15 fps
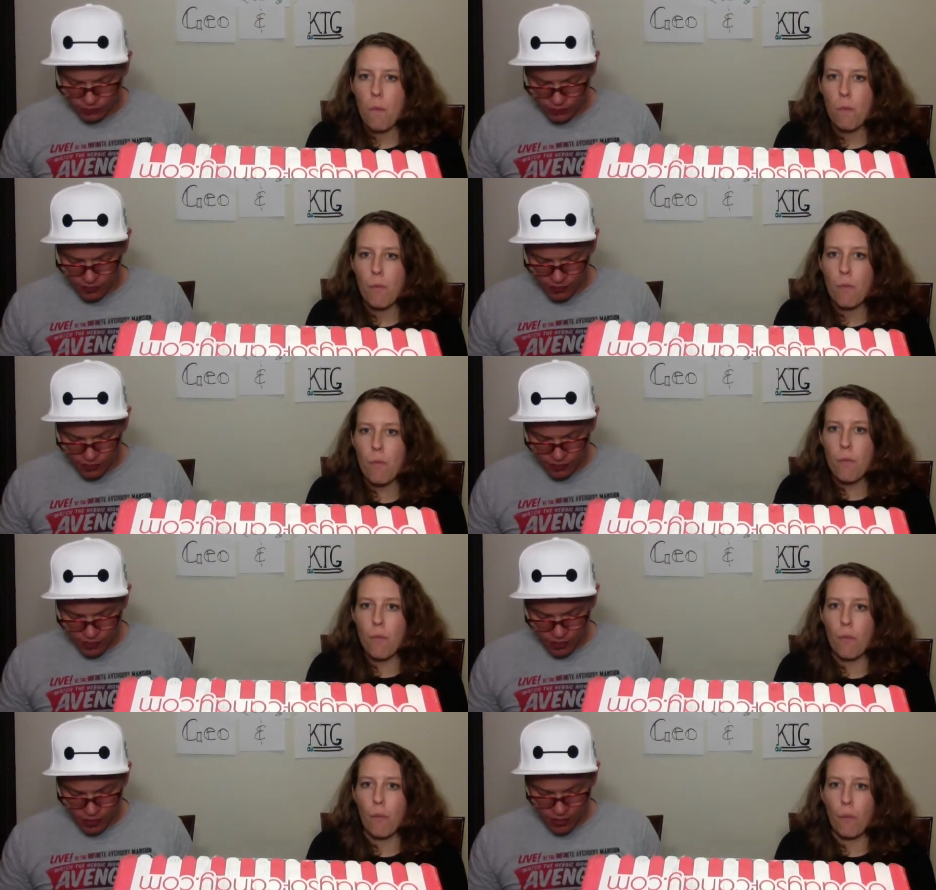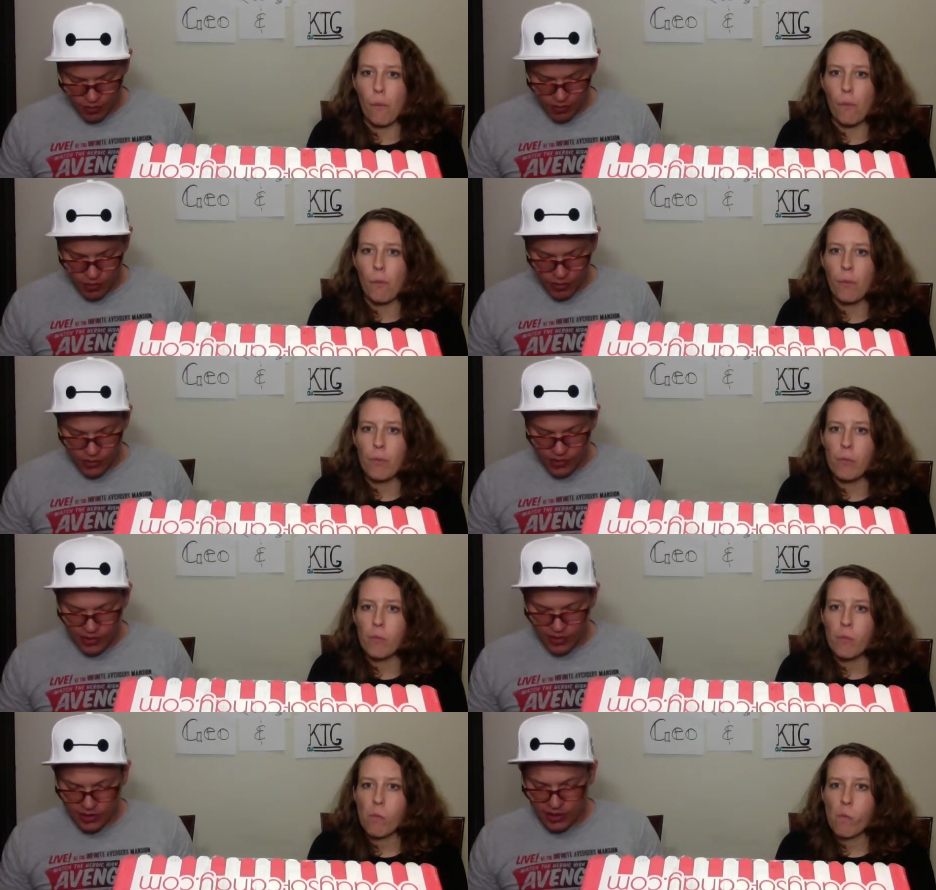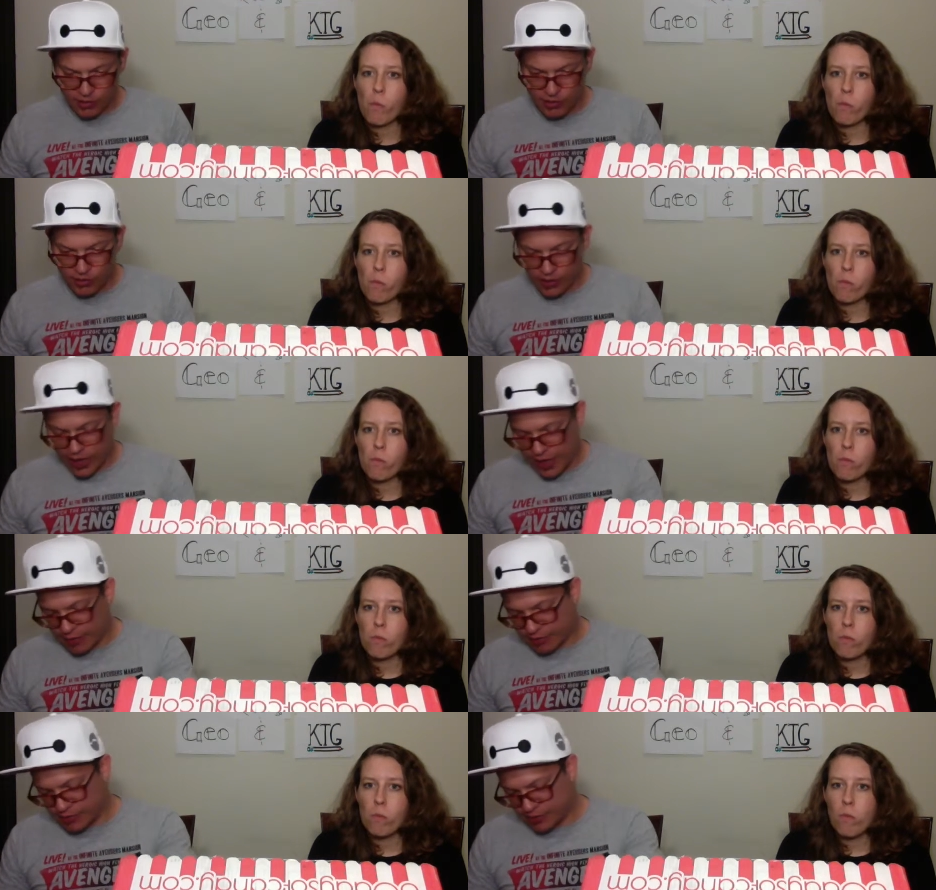Speaker 1: Mmm. Oh, it's like double
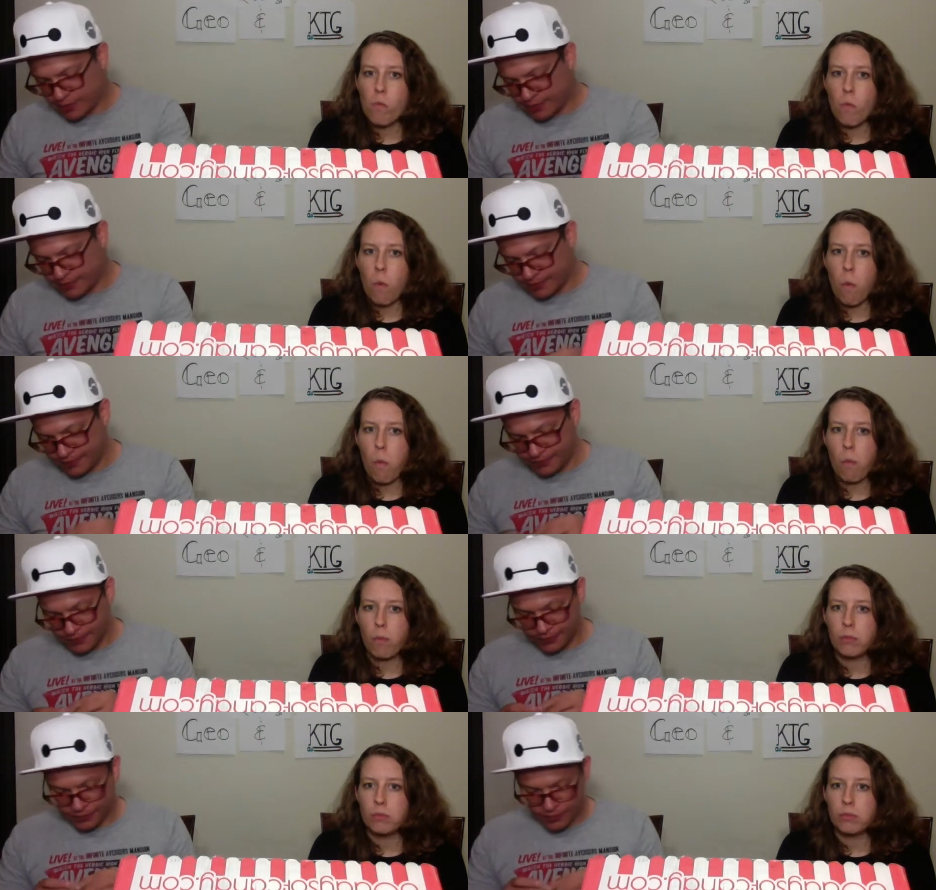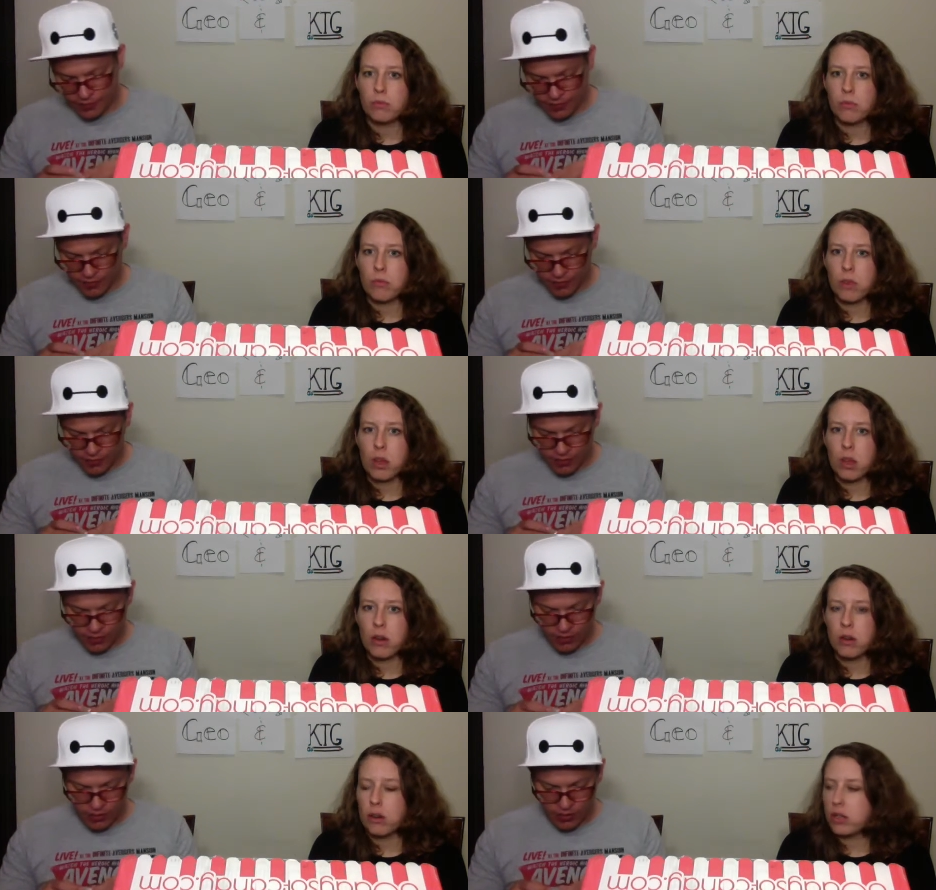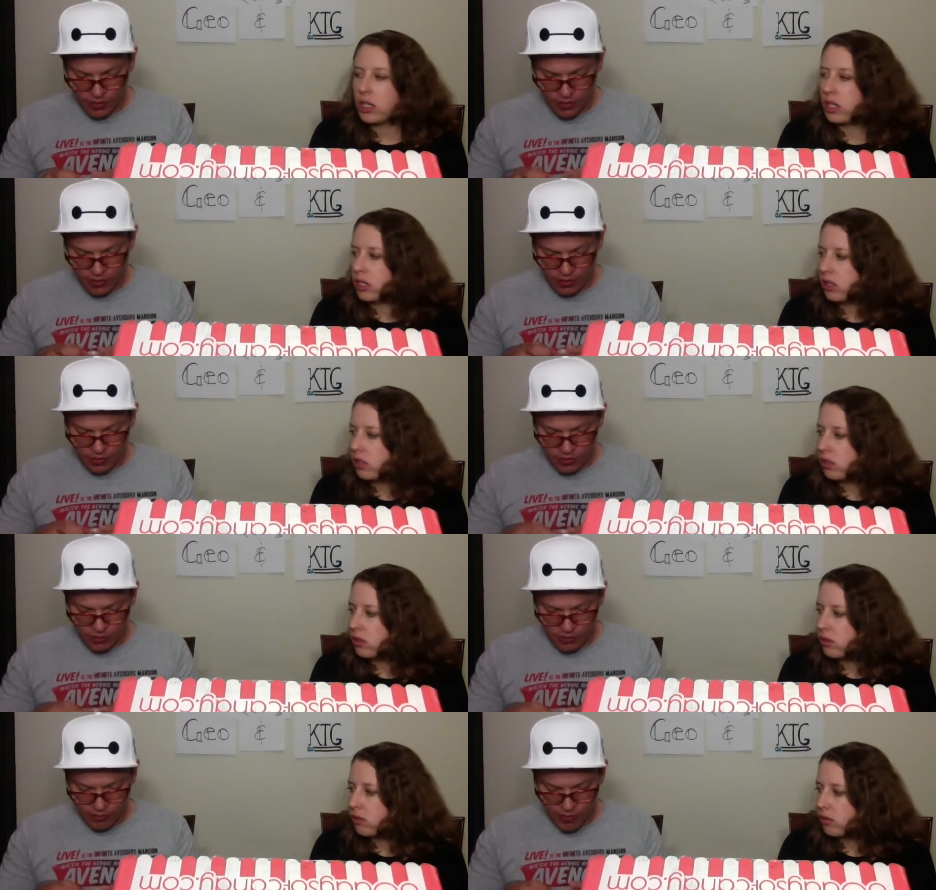wrapped. It is.
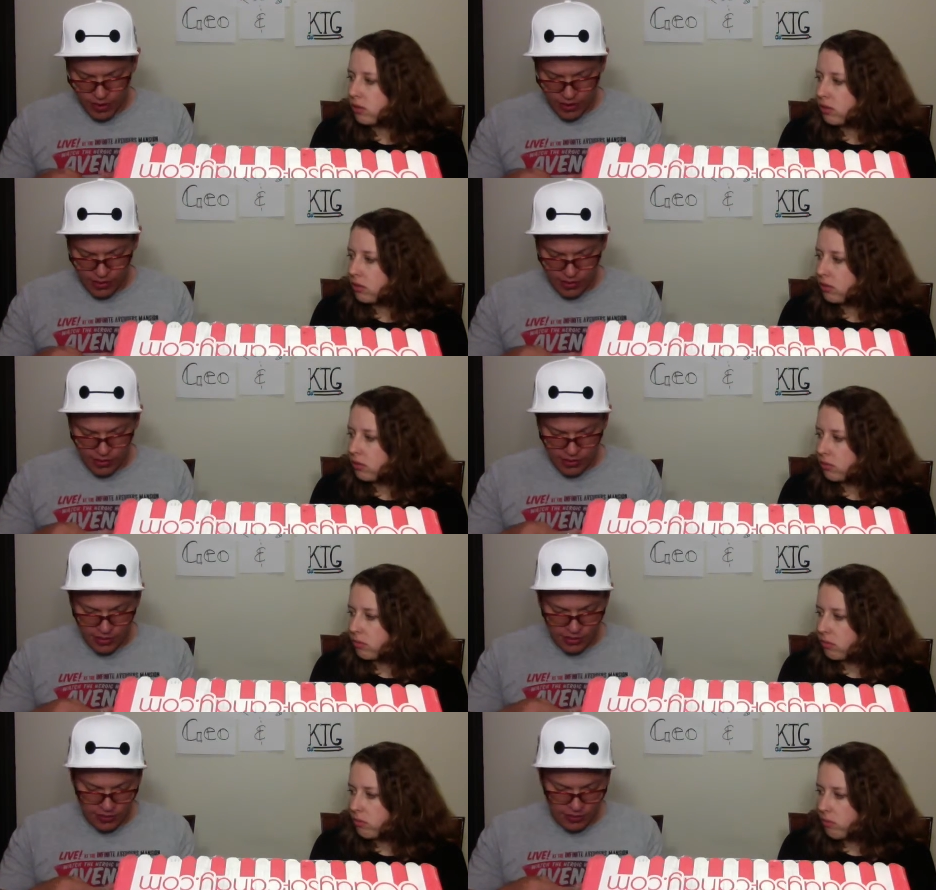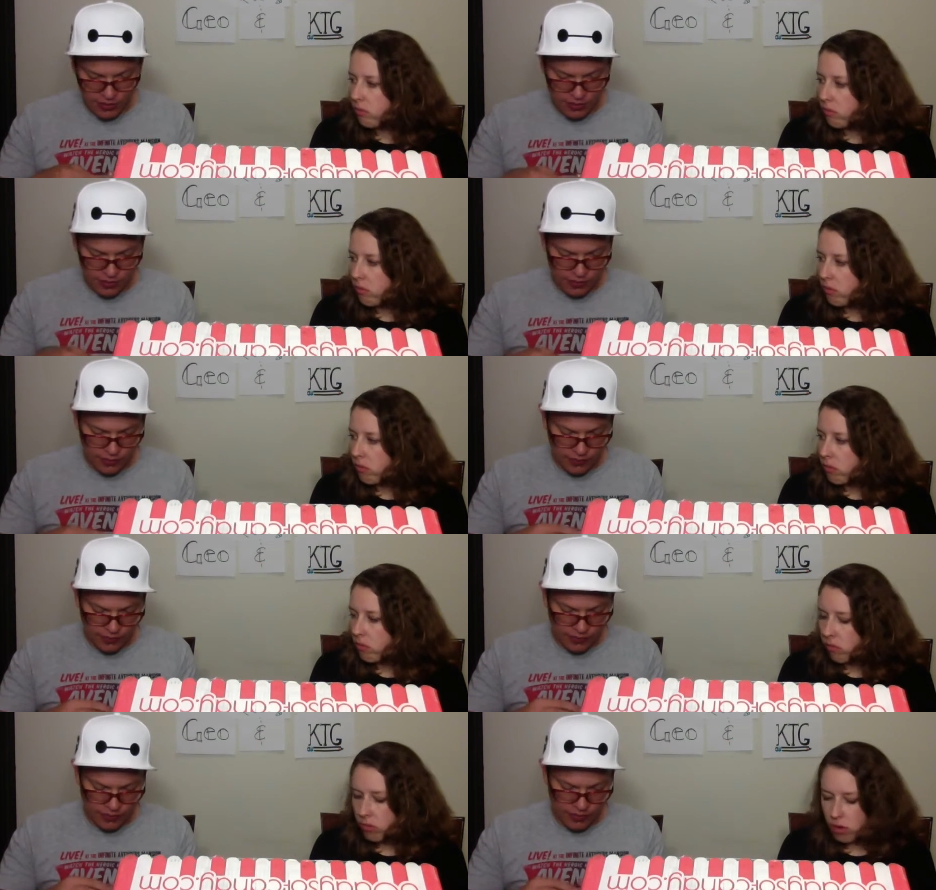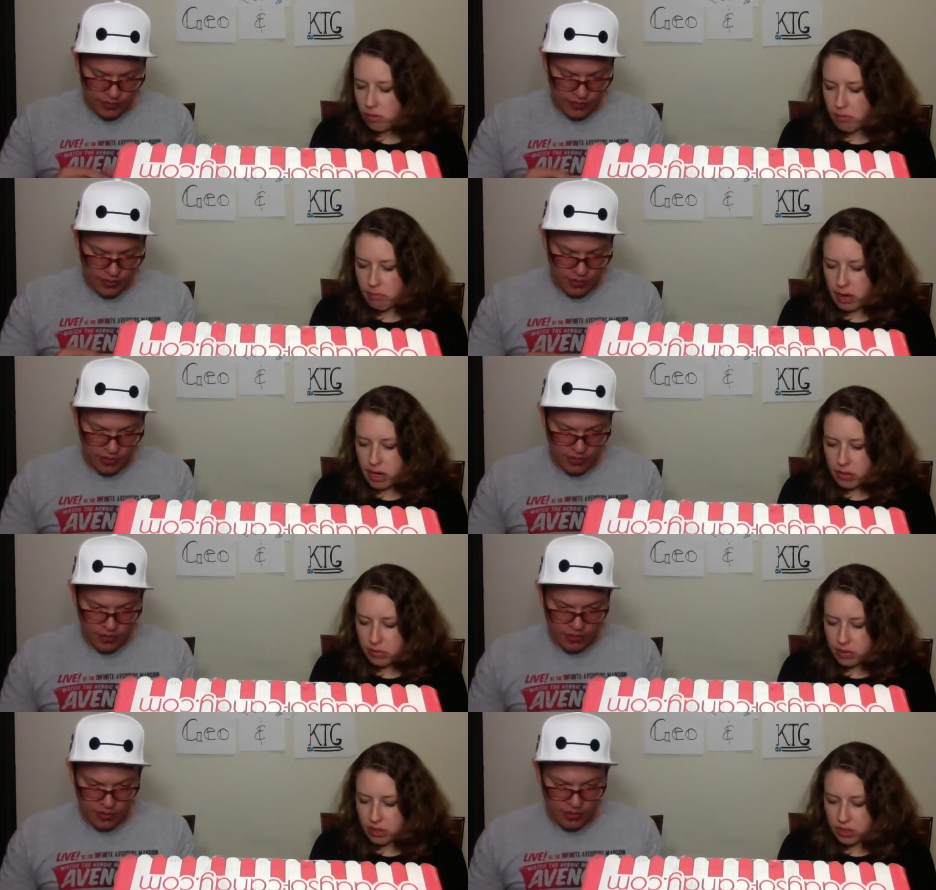Mine is.
Speaker 2: Mine
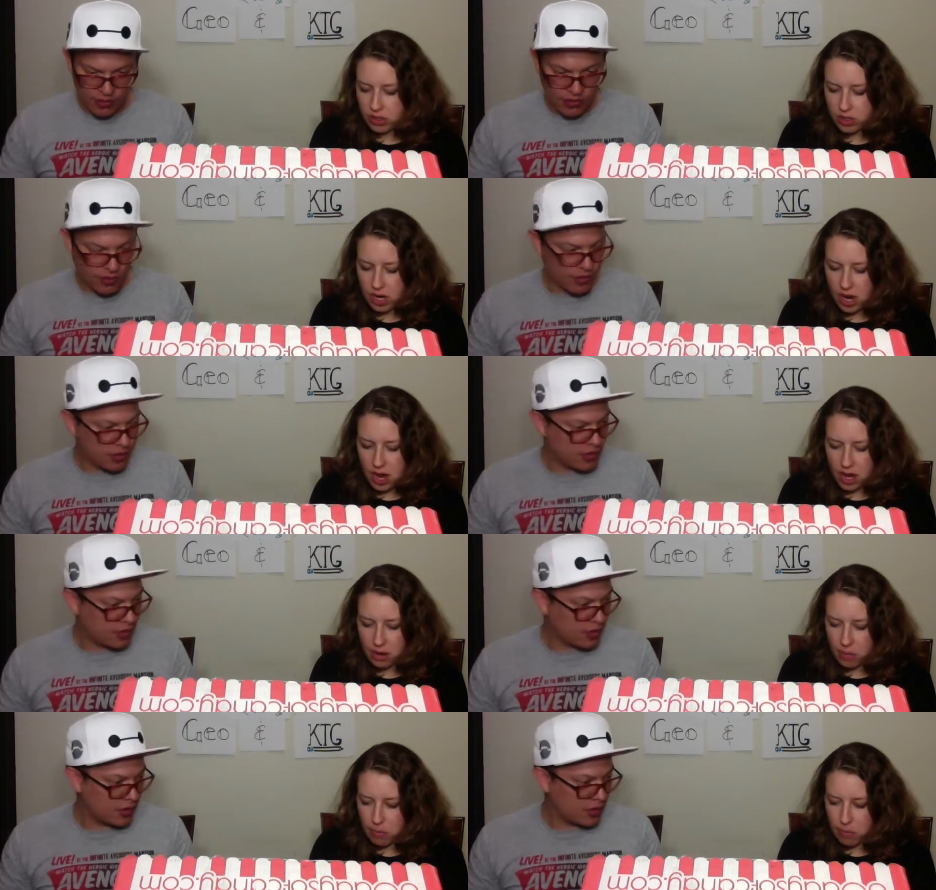was not.